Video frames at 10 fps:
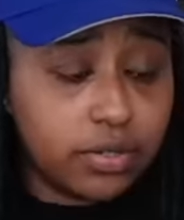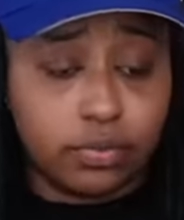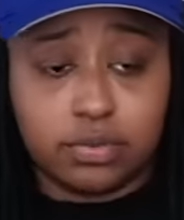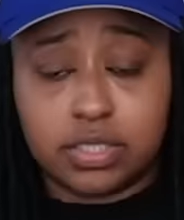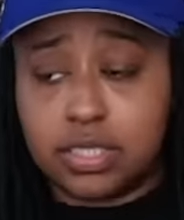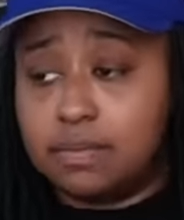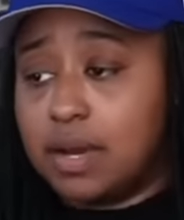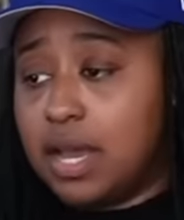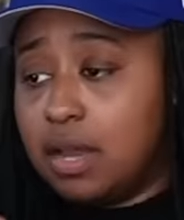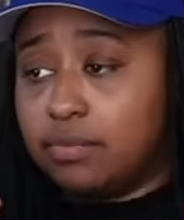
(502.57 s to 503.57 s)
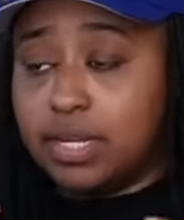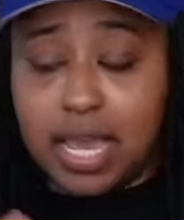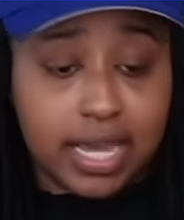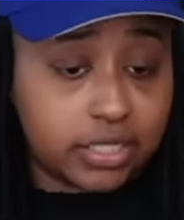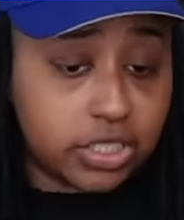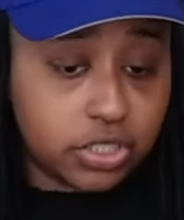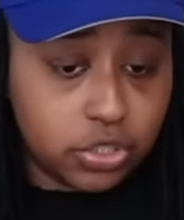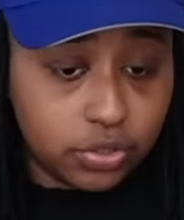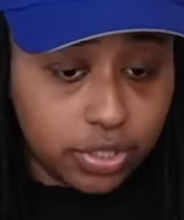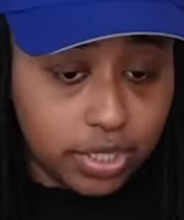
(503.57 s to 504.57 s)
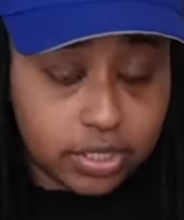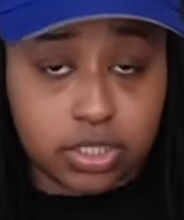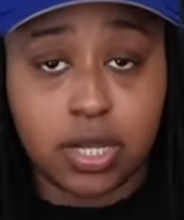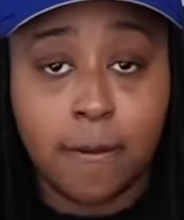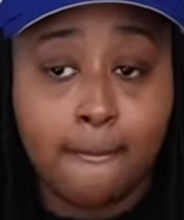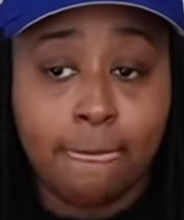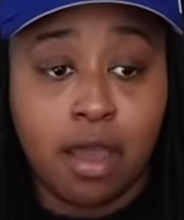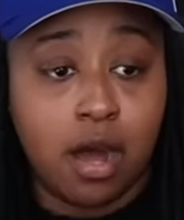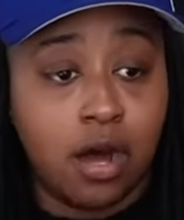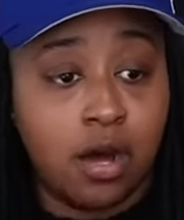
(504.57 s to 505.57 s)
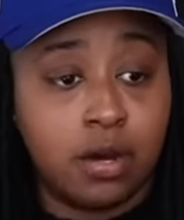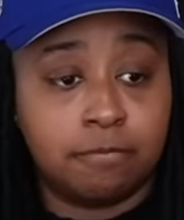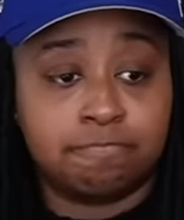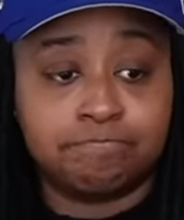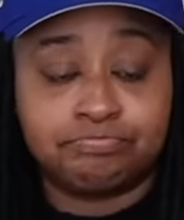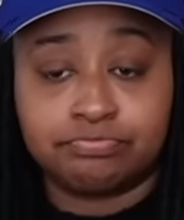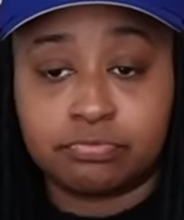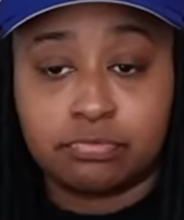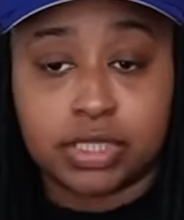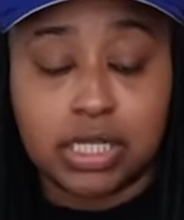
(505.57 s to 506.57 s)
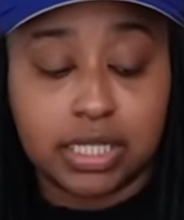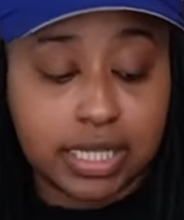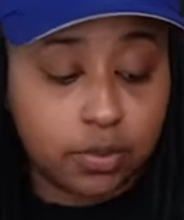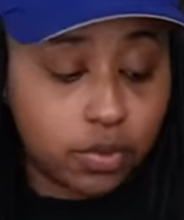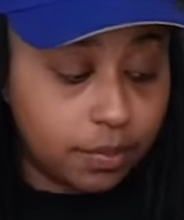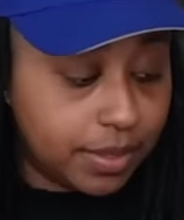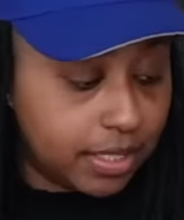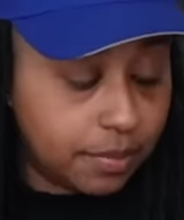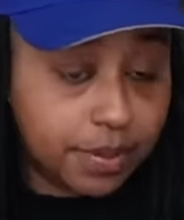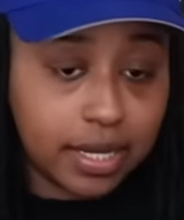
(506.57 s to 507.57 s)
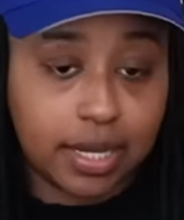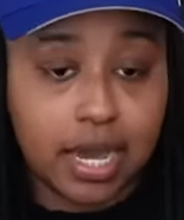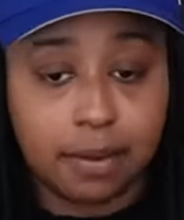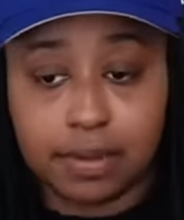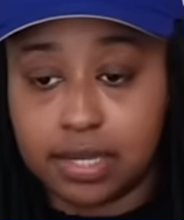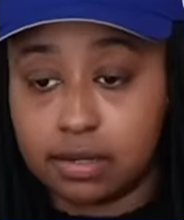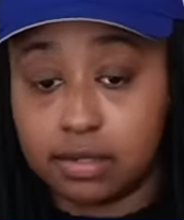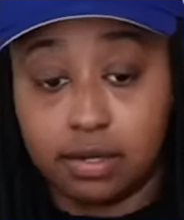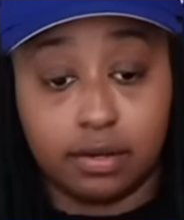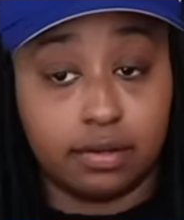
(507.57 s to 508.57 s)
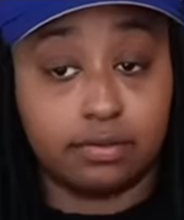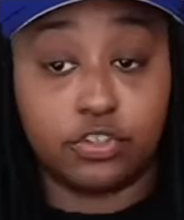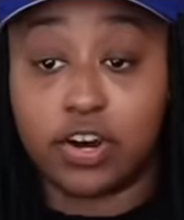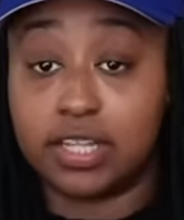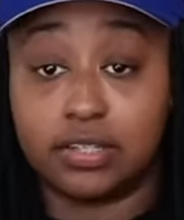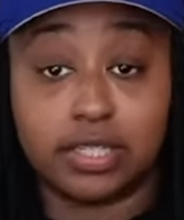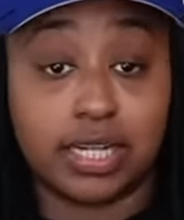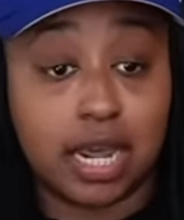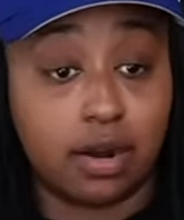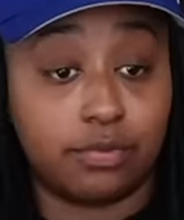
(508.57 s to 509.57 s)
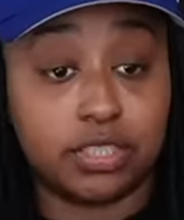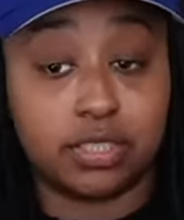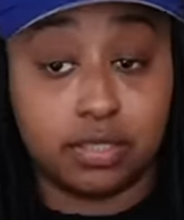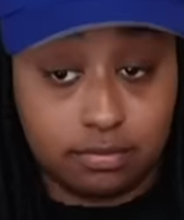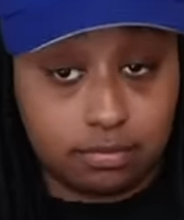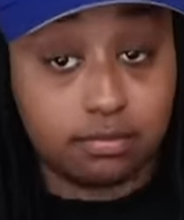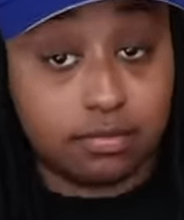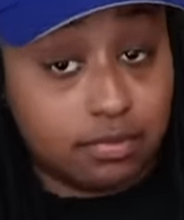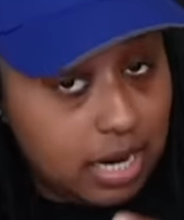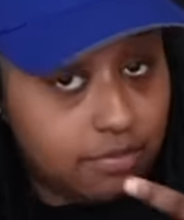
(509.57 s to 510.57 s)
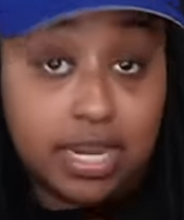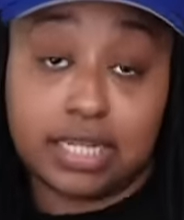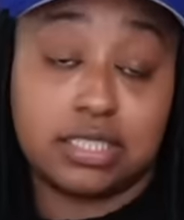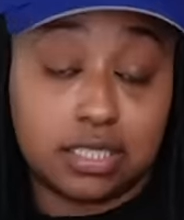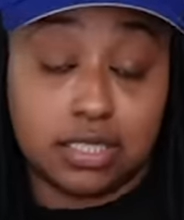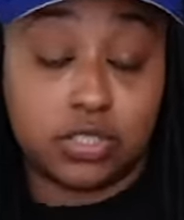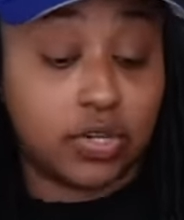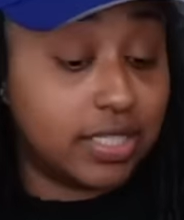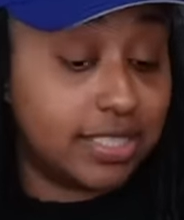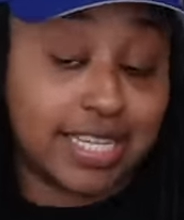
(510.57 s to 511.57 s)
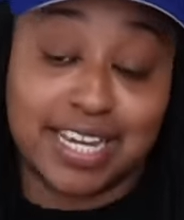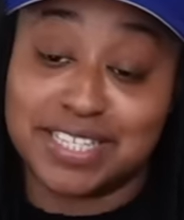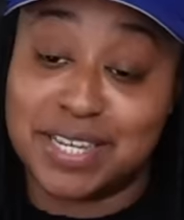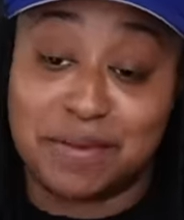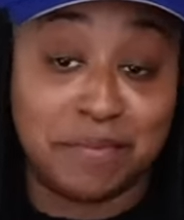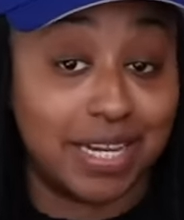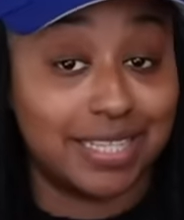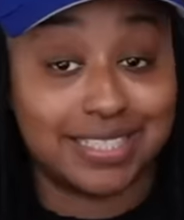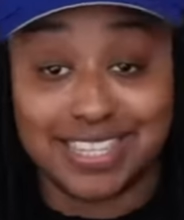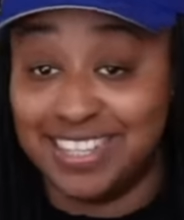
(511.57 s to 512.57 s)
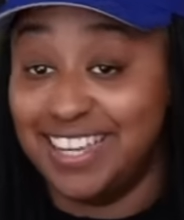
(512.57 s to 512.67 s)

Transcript: you will see my reaction to this. Um, link will be in the pinned comment. The trailer that I originally, I reacted to this trailer is eighteen minutes.